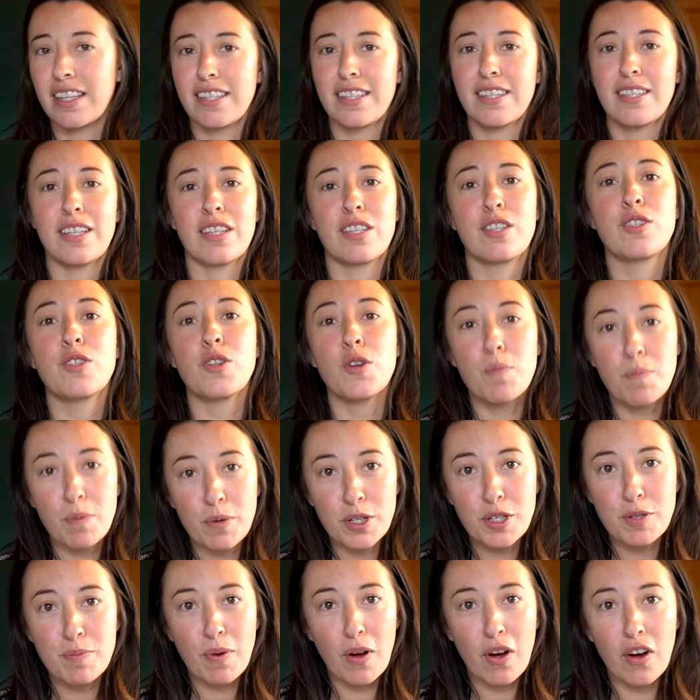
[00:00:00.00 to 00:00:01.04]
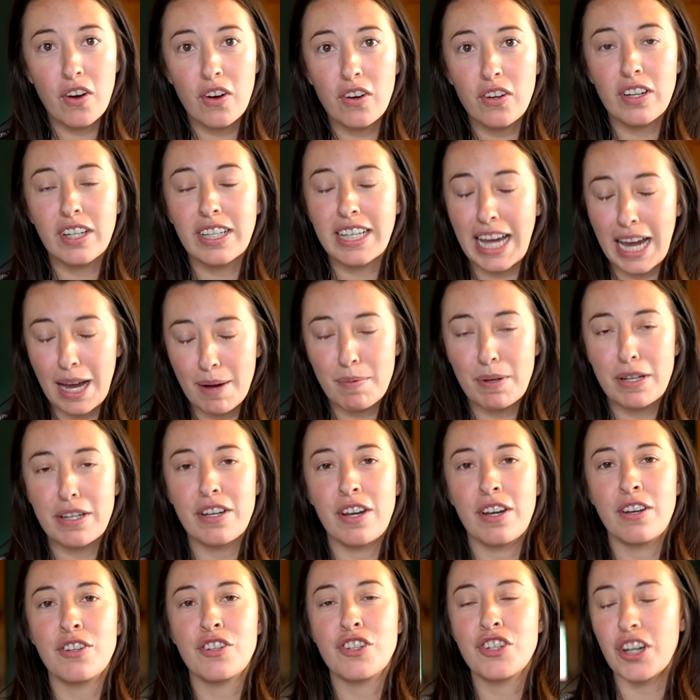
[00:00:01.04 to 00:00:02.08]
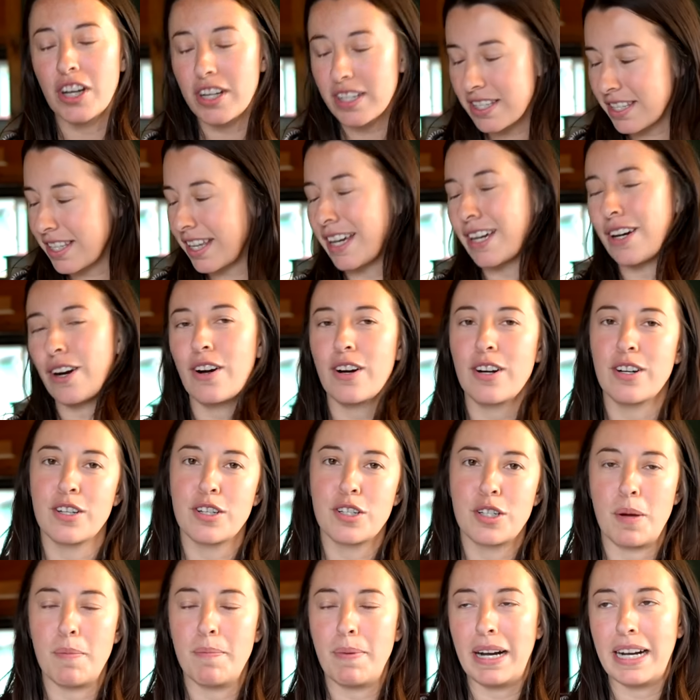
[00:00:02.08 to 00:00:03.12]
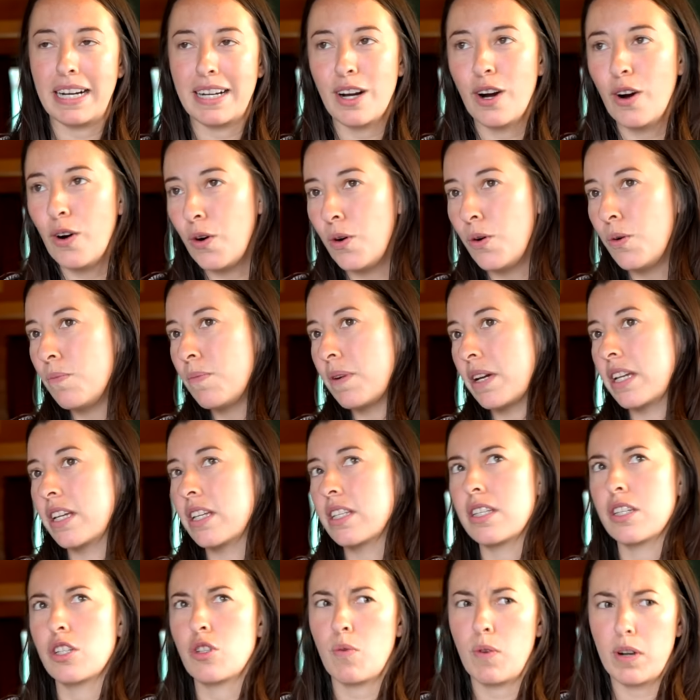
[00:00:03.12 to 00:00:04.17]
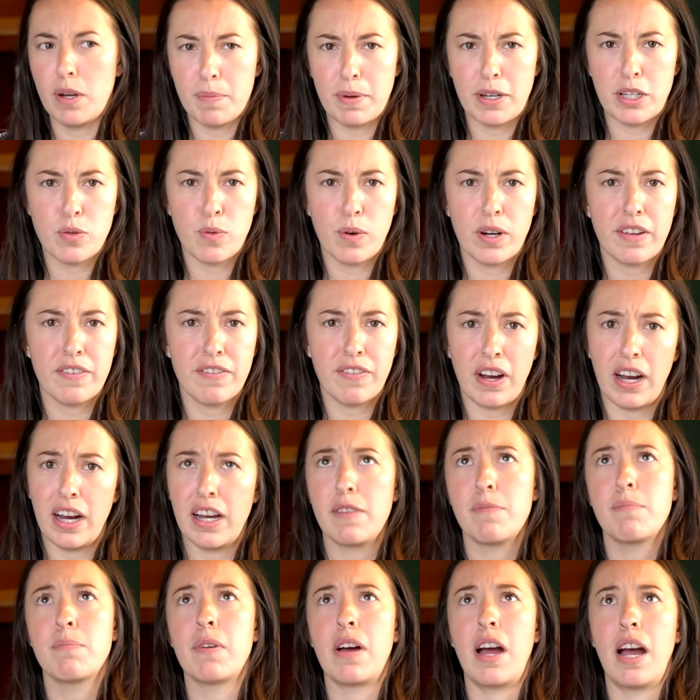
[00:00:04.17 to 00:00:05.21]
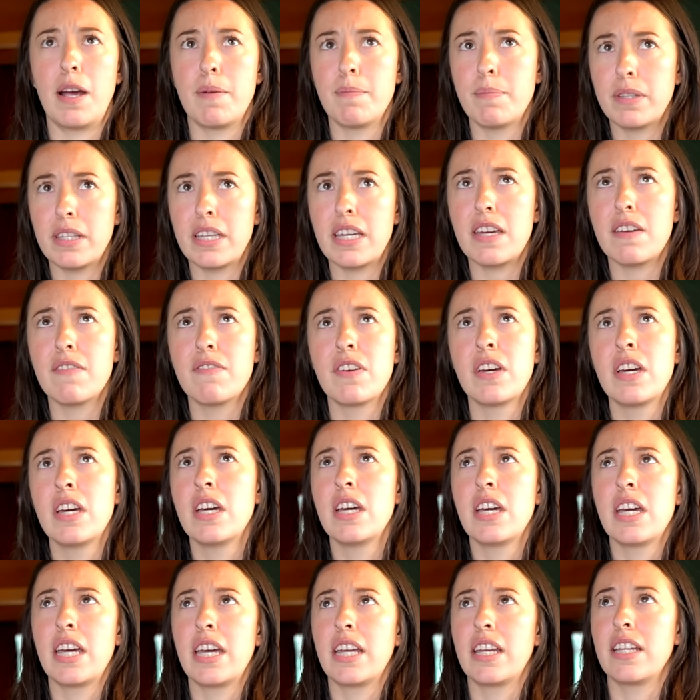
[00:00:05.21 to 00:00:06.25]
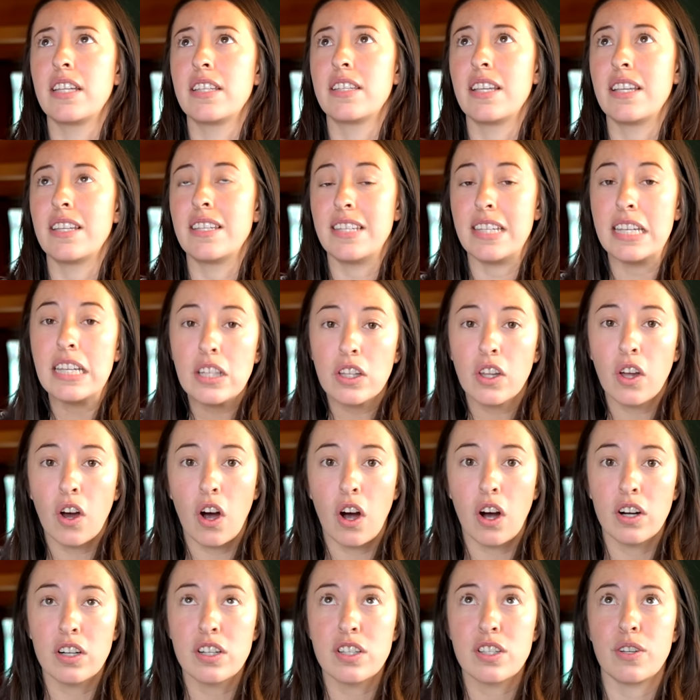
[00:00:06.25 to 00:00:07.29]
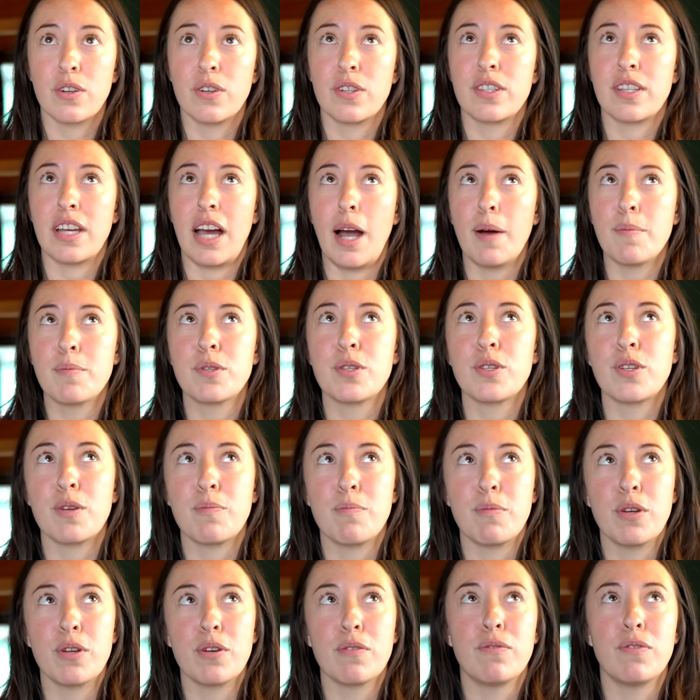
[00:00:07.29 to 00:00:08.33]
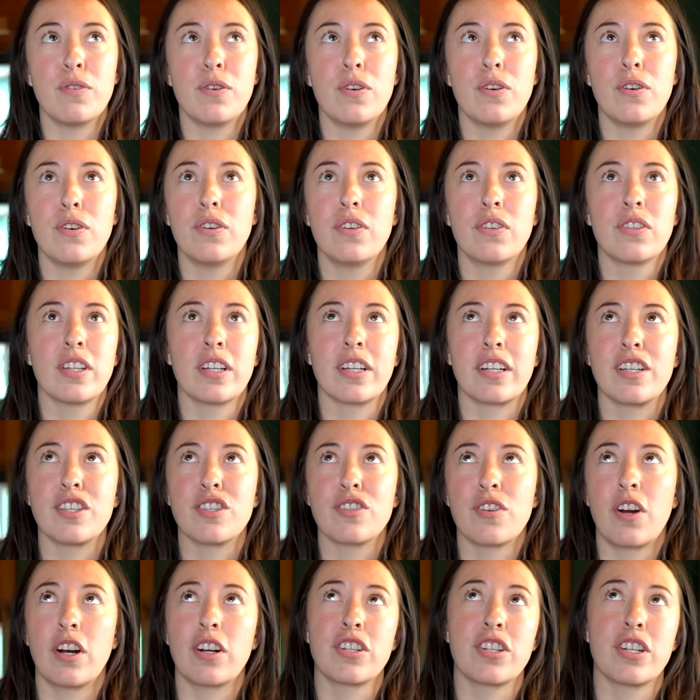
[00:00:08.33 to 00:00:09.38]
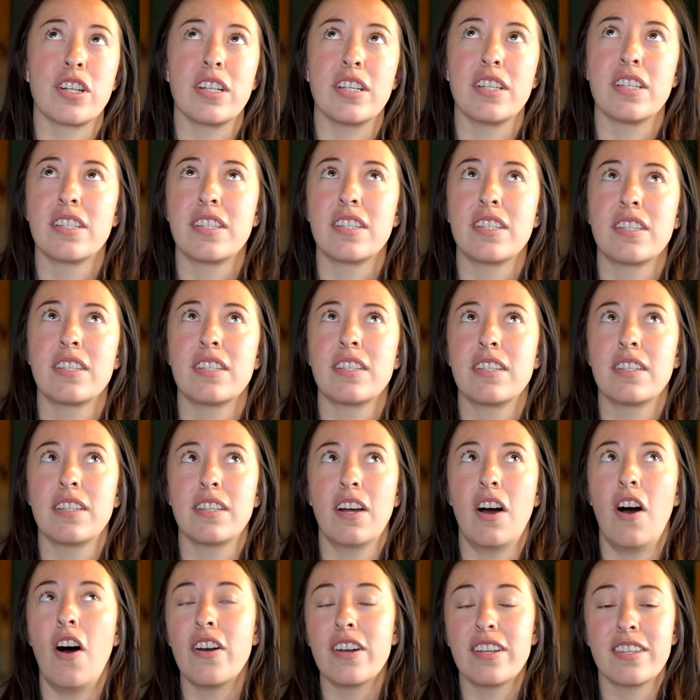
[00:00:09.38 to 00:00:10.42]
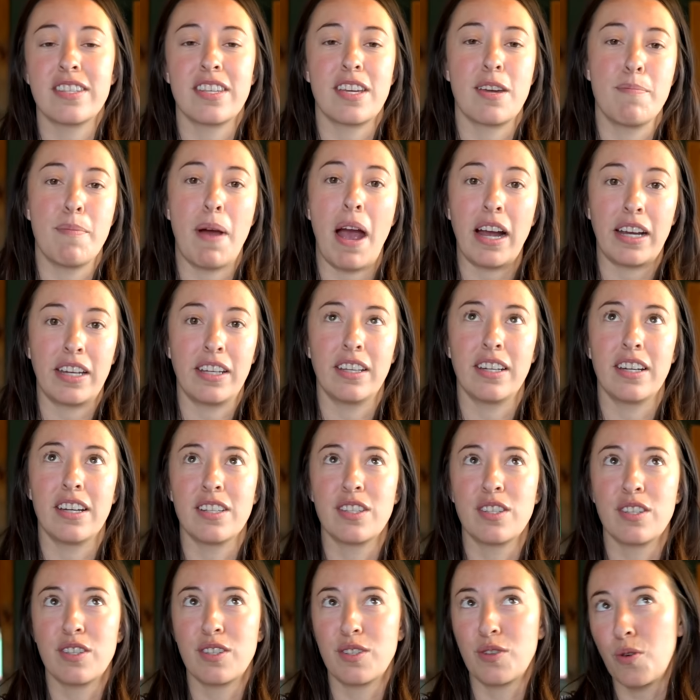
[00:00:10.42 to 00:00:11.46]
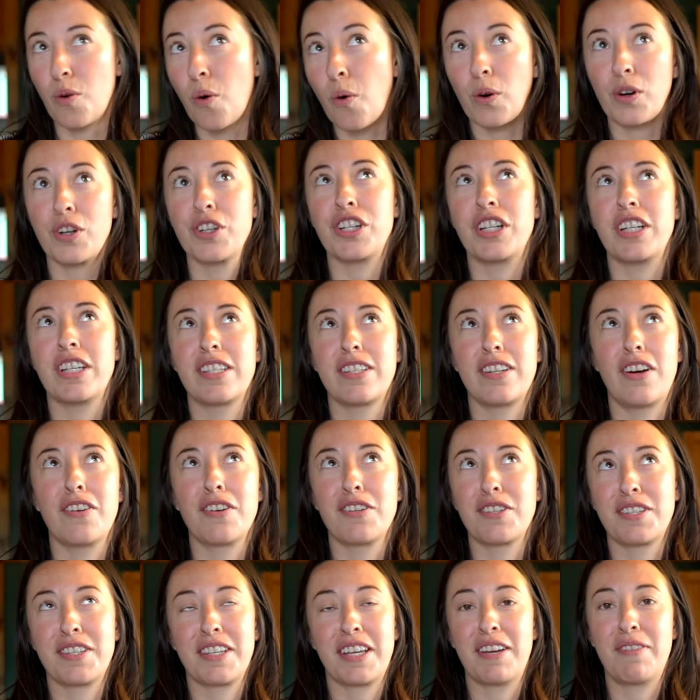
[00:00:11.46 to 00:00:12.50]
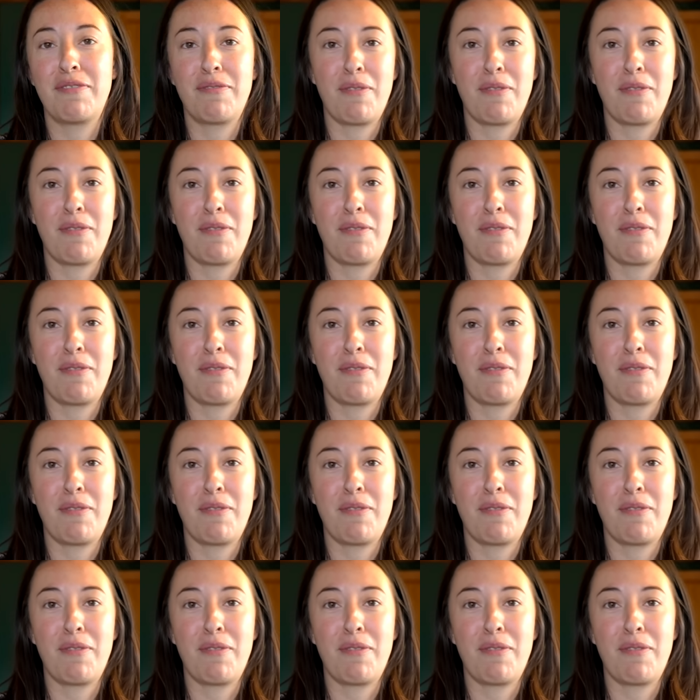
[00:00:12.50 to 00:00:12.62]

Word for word: This is a super small cabin, just like ours back home. It is a 20 by 25, I believe. It is D-log, so it's absolutely beautiful. The construction is honestly immaculate. It's it's gorgeous, honestly,